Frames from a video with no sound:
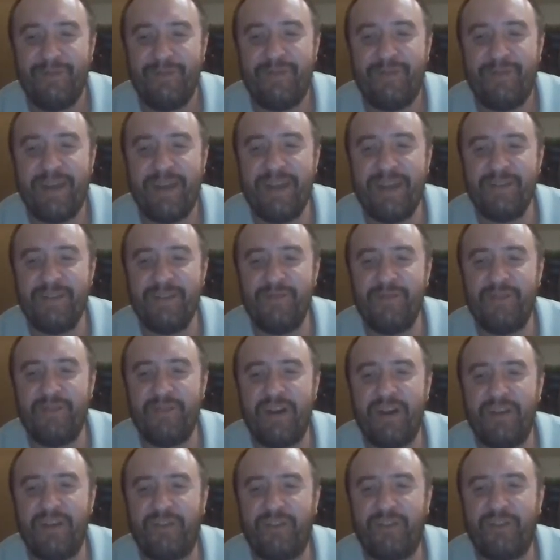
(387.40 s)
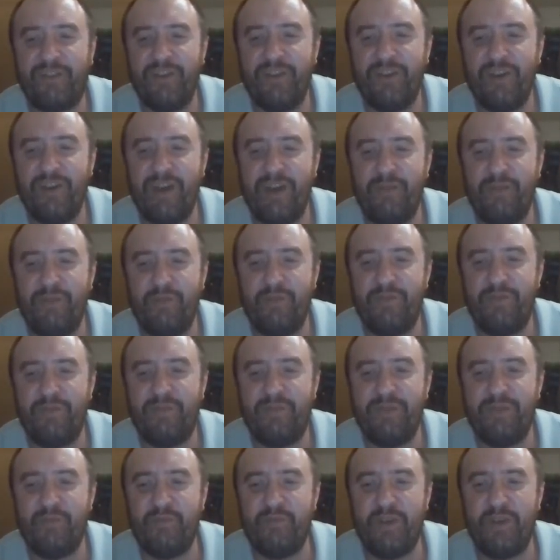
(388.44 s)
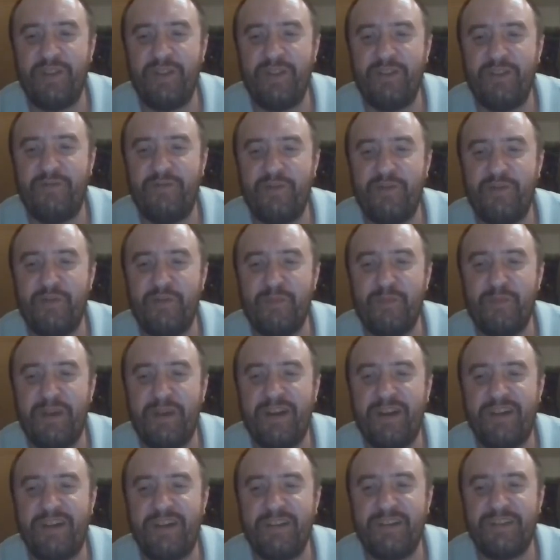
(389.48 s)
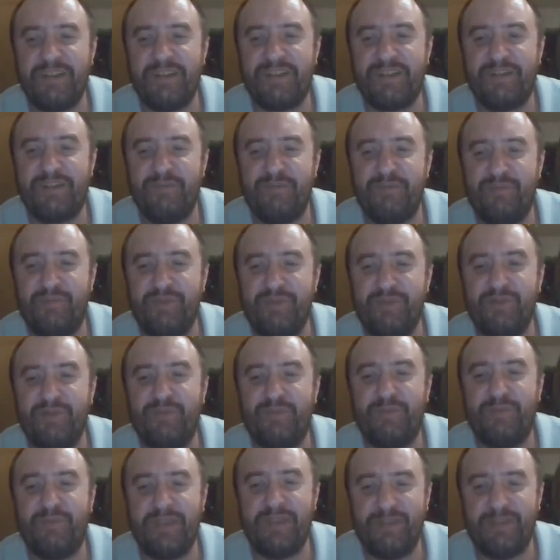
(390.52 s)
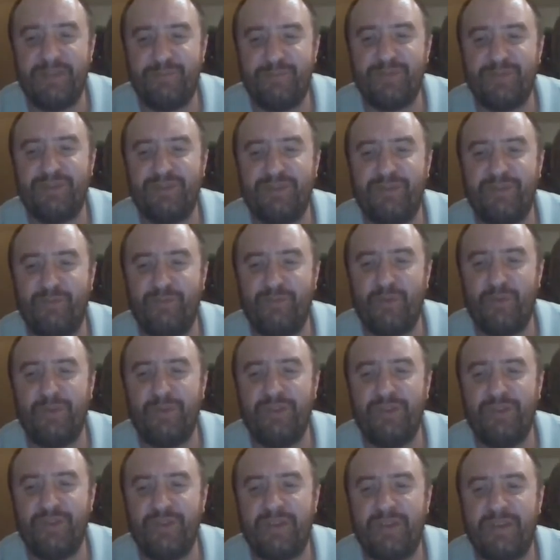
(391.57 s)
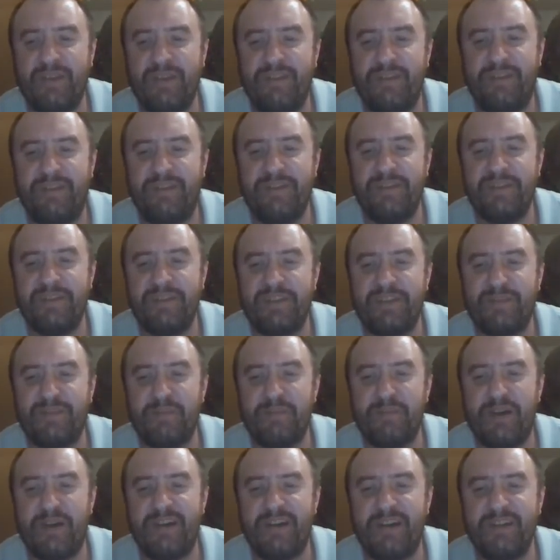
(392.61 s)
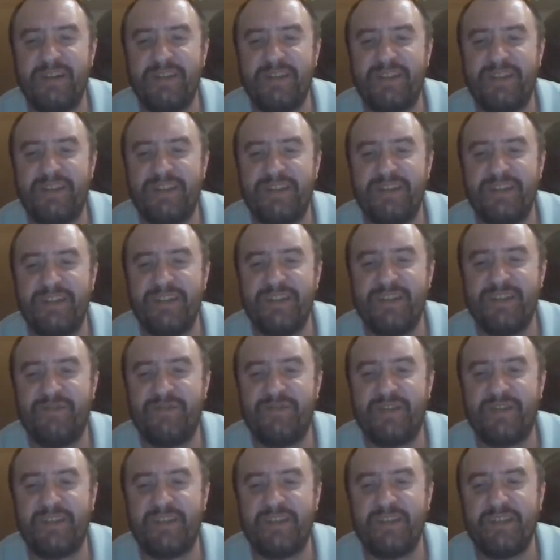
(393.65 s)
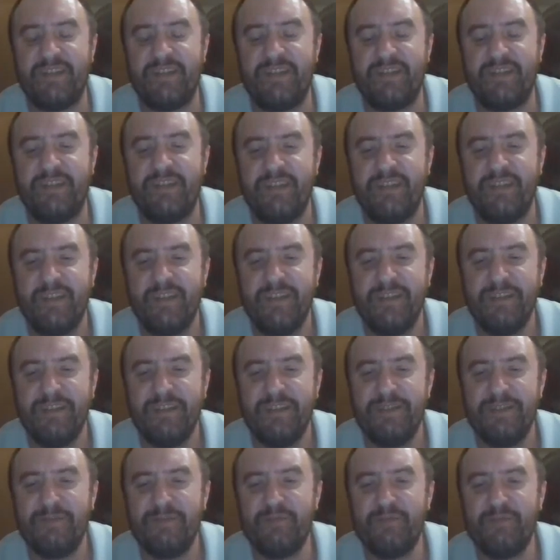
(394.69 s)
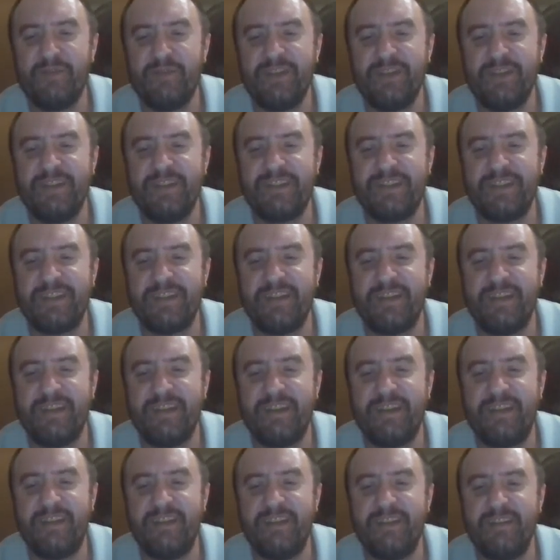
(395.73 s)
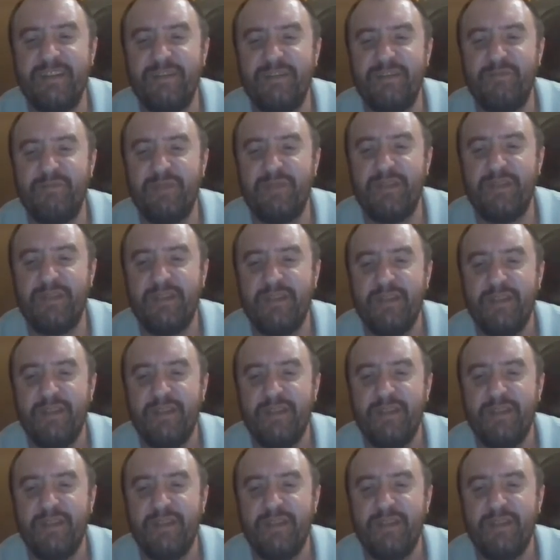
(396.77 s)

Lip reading: Fan of Oscar, I would be one of your mods to boot people. We'll look into this mod stuff, see what it's like there. But